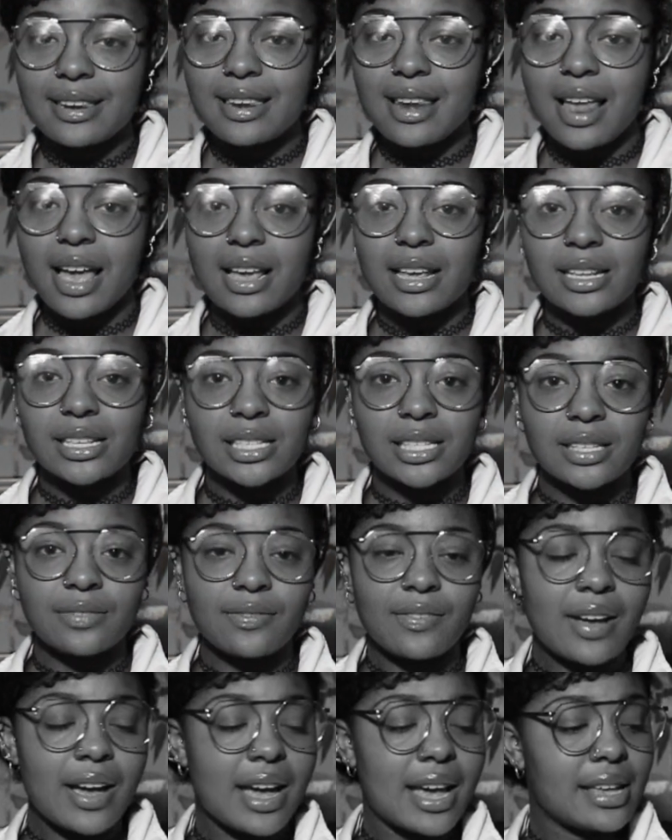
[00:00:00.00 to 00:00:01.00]

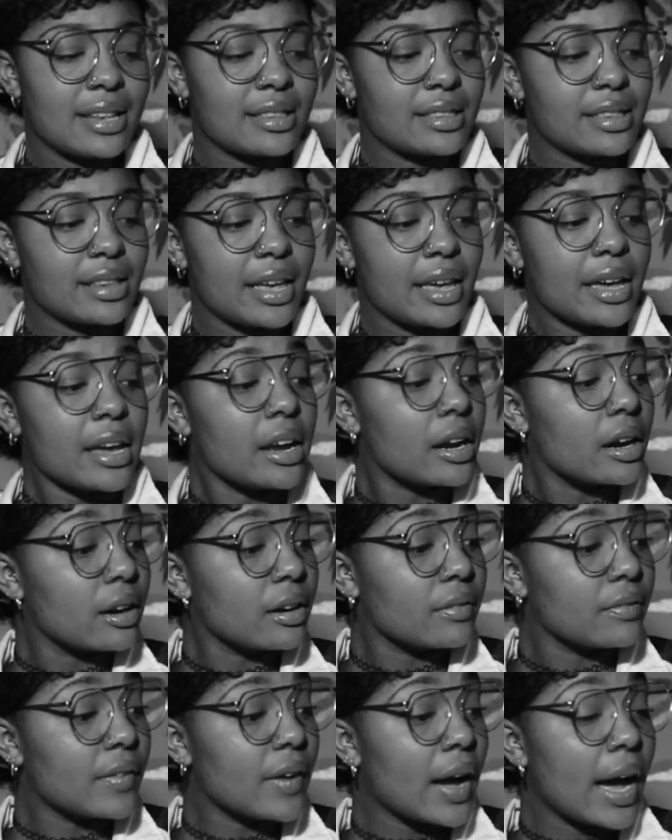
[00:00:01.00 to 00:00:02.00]
nice fine
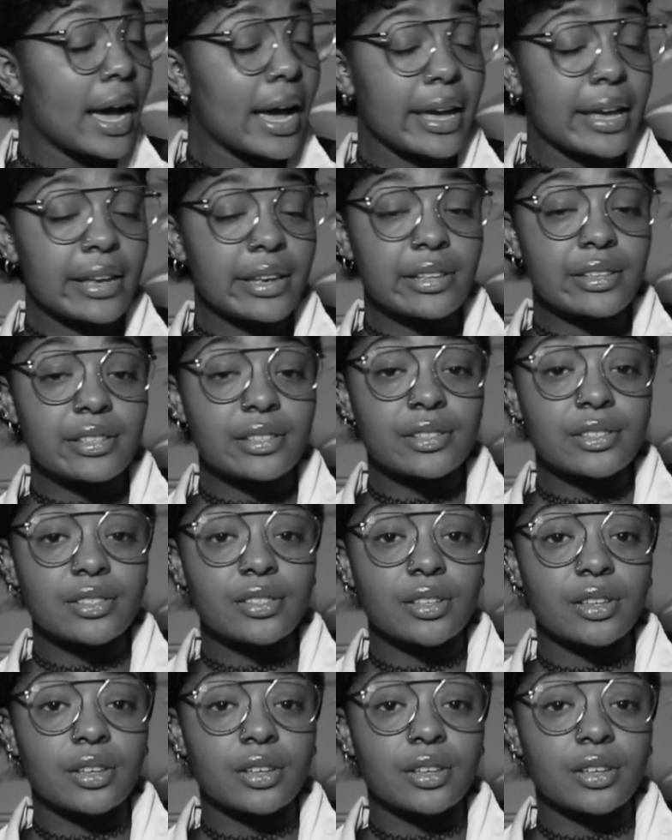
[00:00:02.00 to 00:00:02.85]
layer of ice